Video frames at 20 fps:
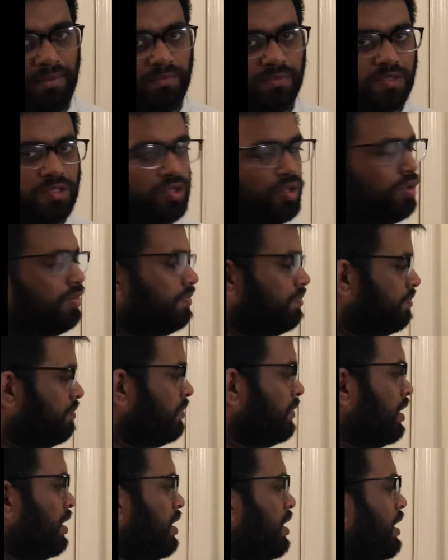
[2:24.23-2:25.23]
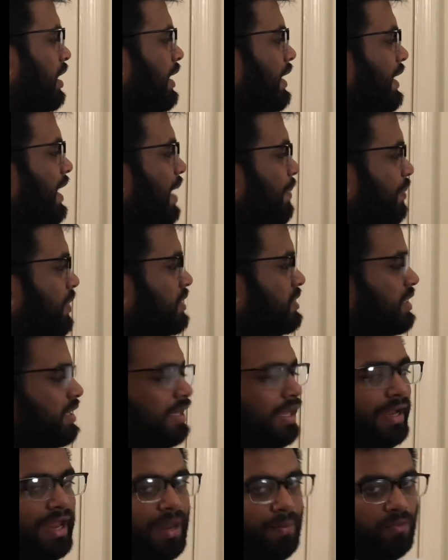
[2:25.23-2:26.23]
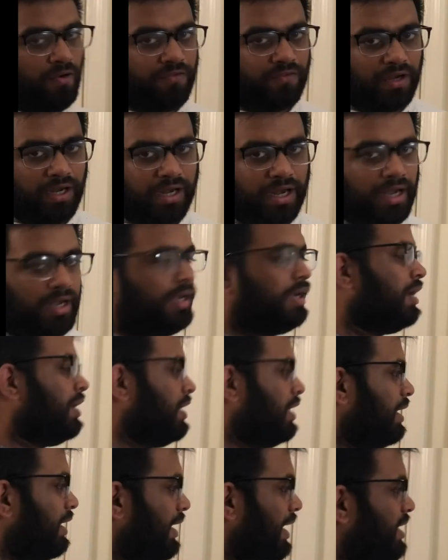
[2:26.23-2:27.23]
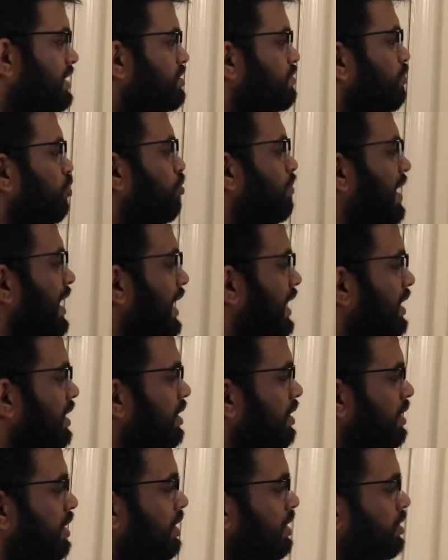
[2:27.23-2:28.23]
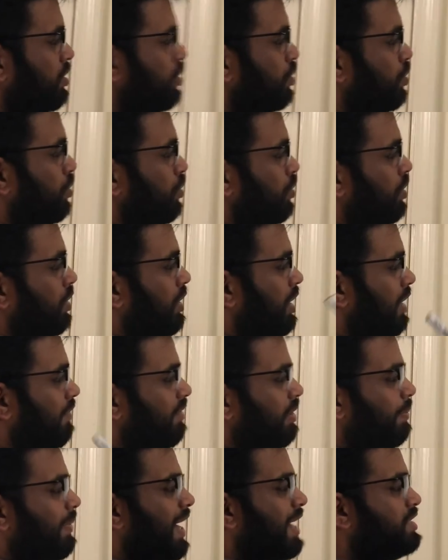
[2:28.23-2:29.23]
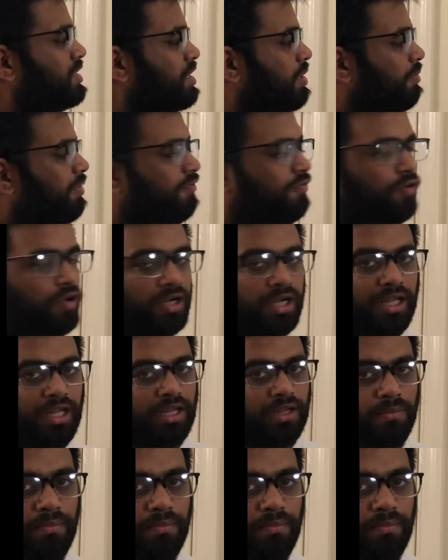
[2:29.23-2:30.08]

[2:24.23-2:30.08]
So it happens in the game of cricket. Let's move back to our match number 40